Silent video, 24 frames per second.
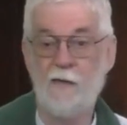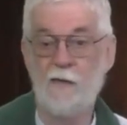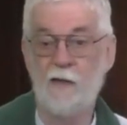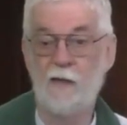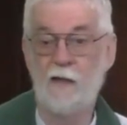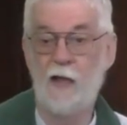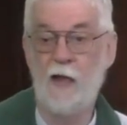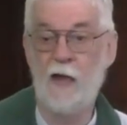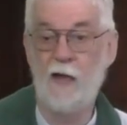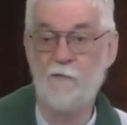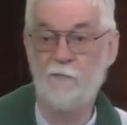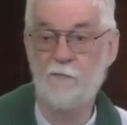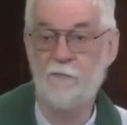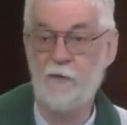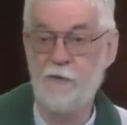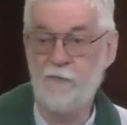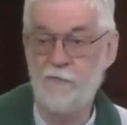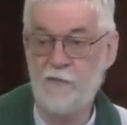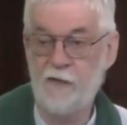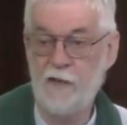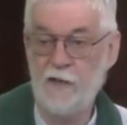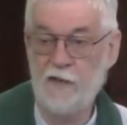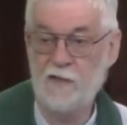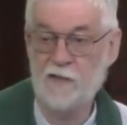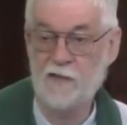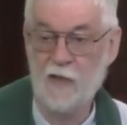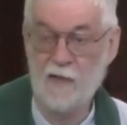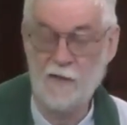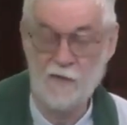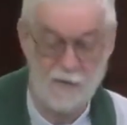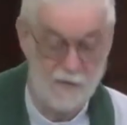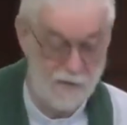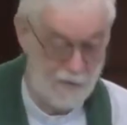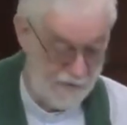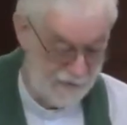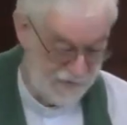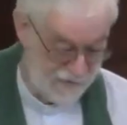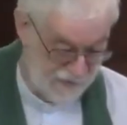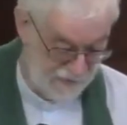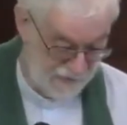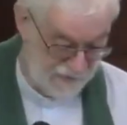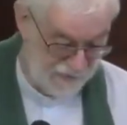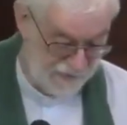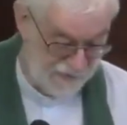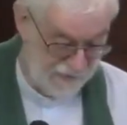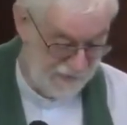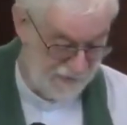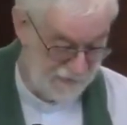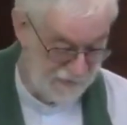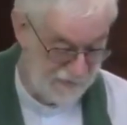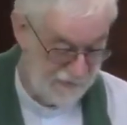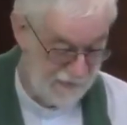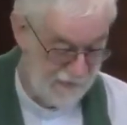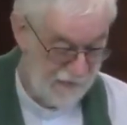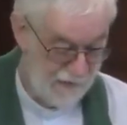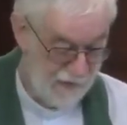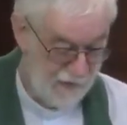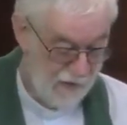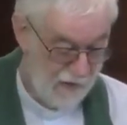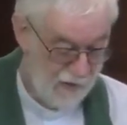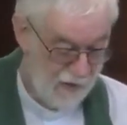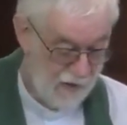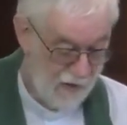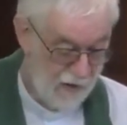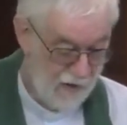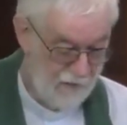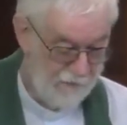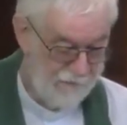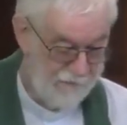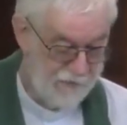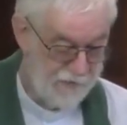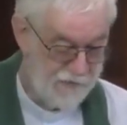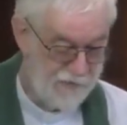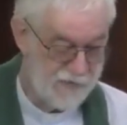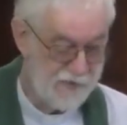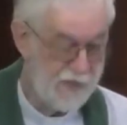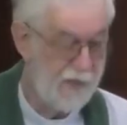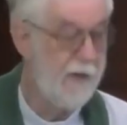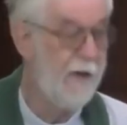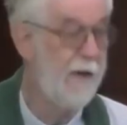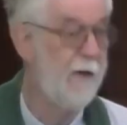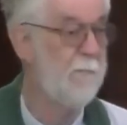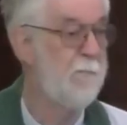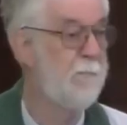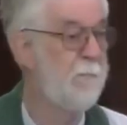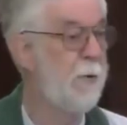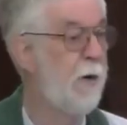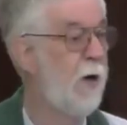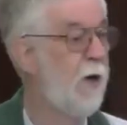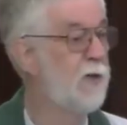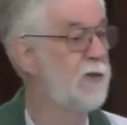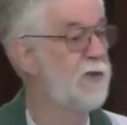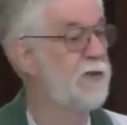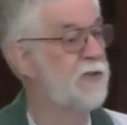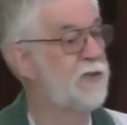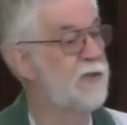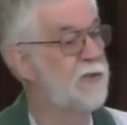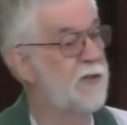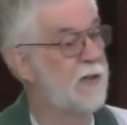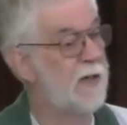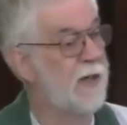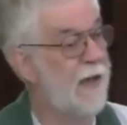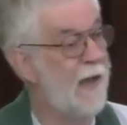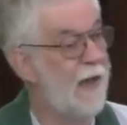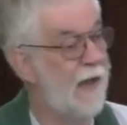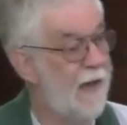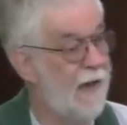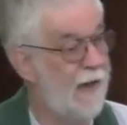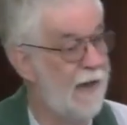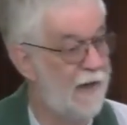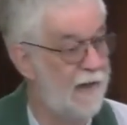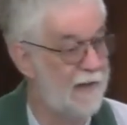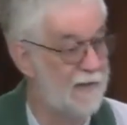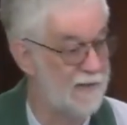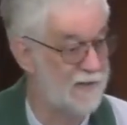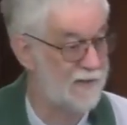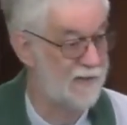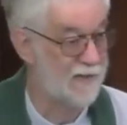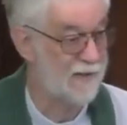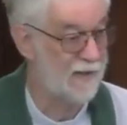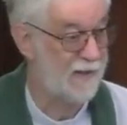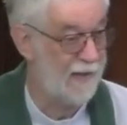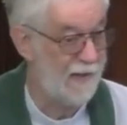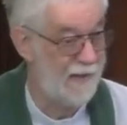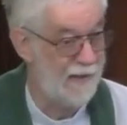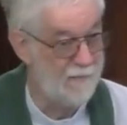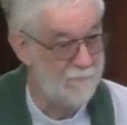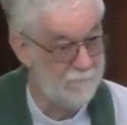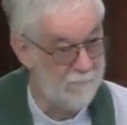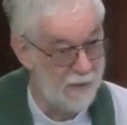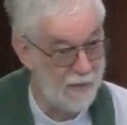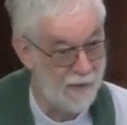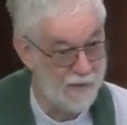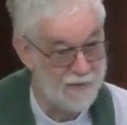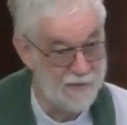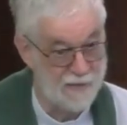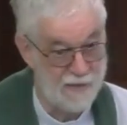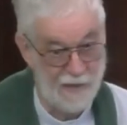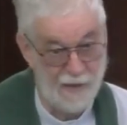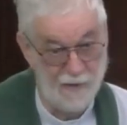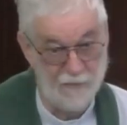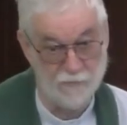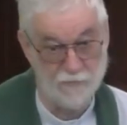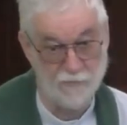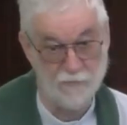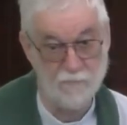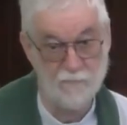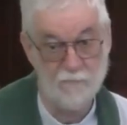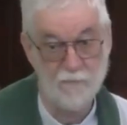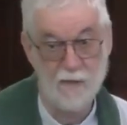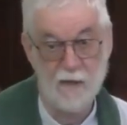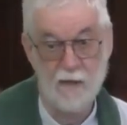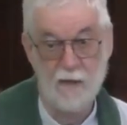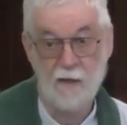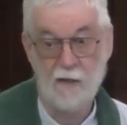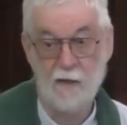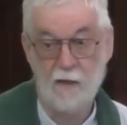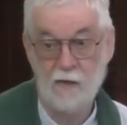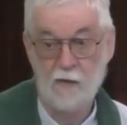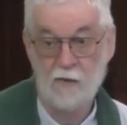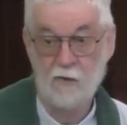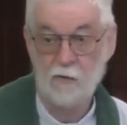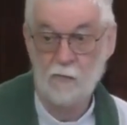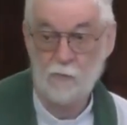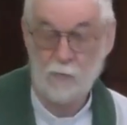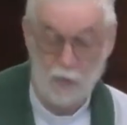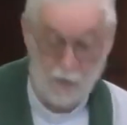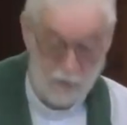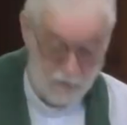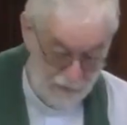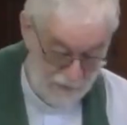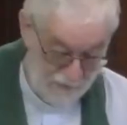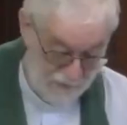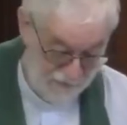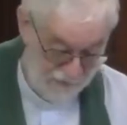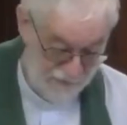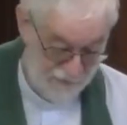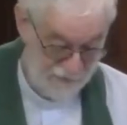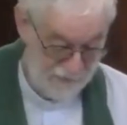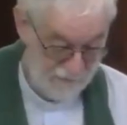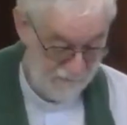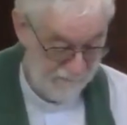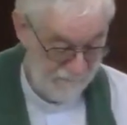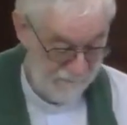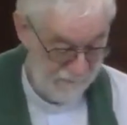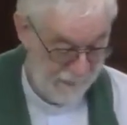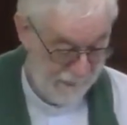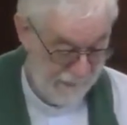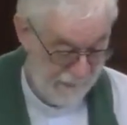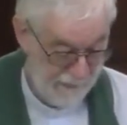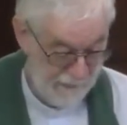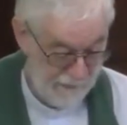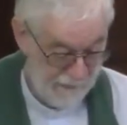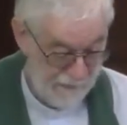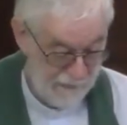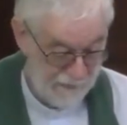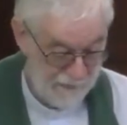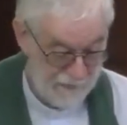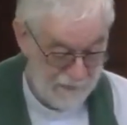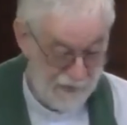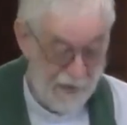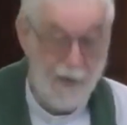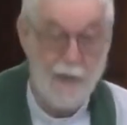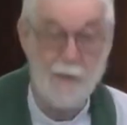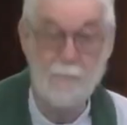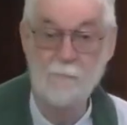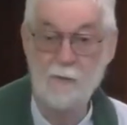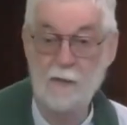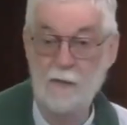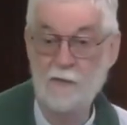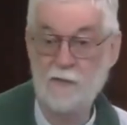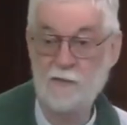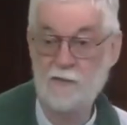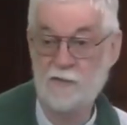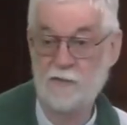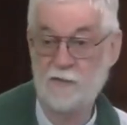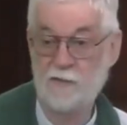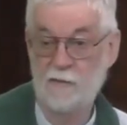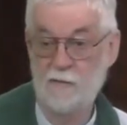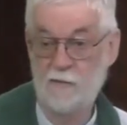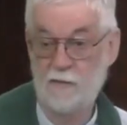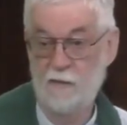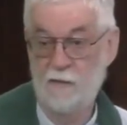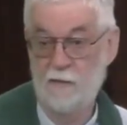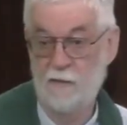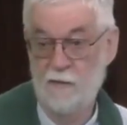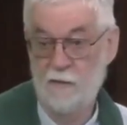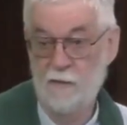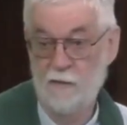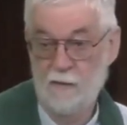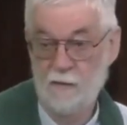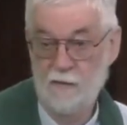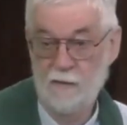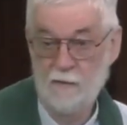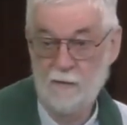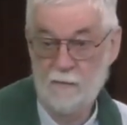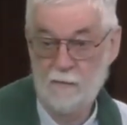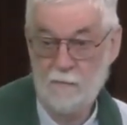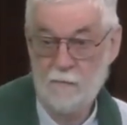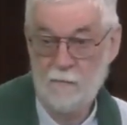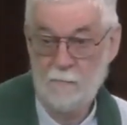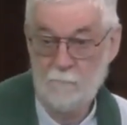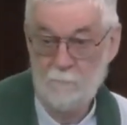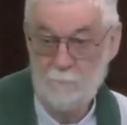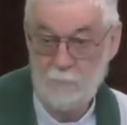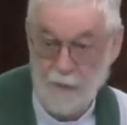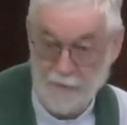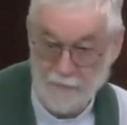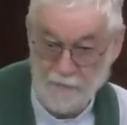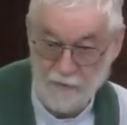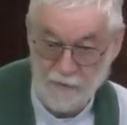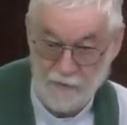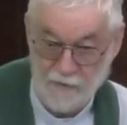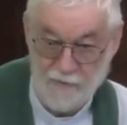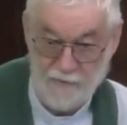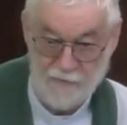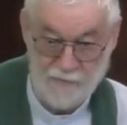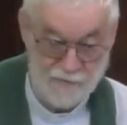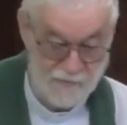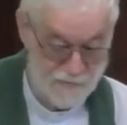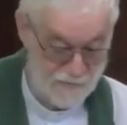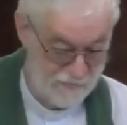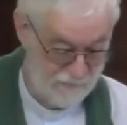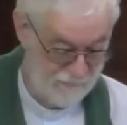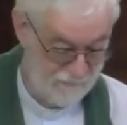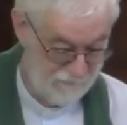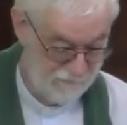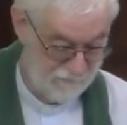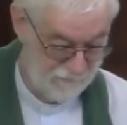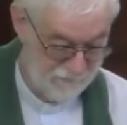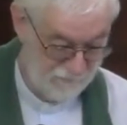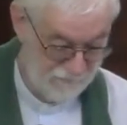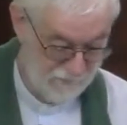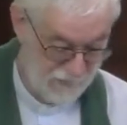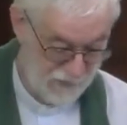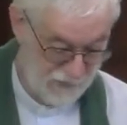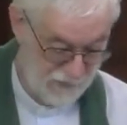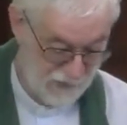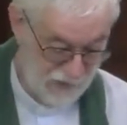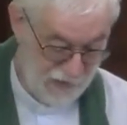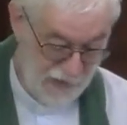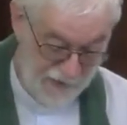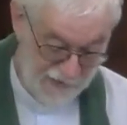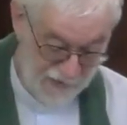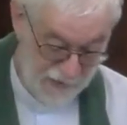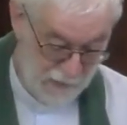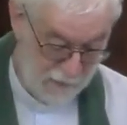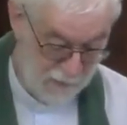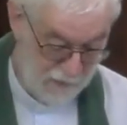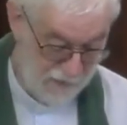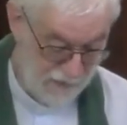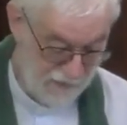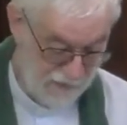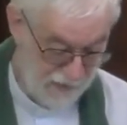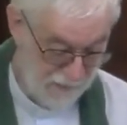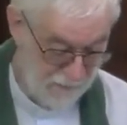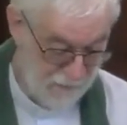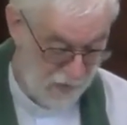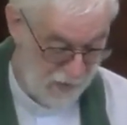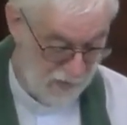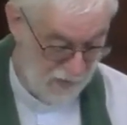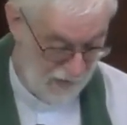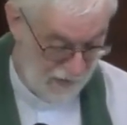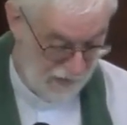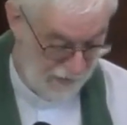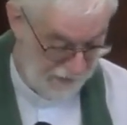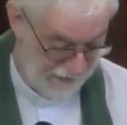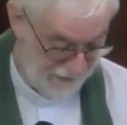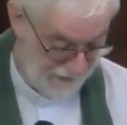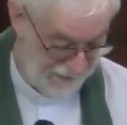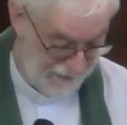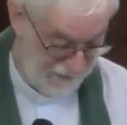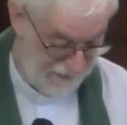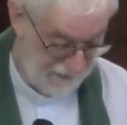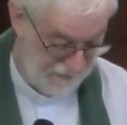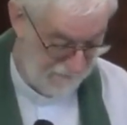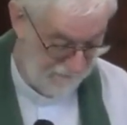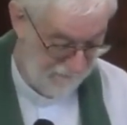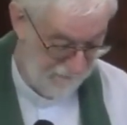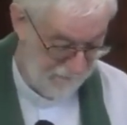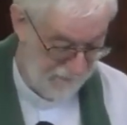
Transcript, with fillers: the late 50s and early 60s, often seeing posh cars in my town Rollers, Daimlers, Bentleys, Jaguars, among others.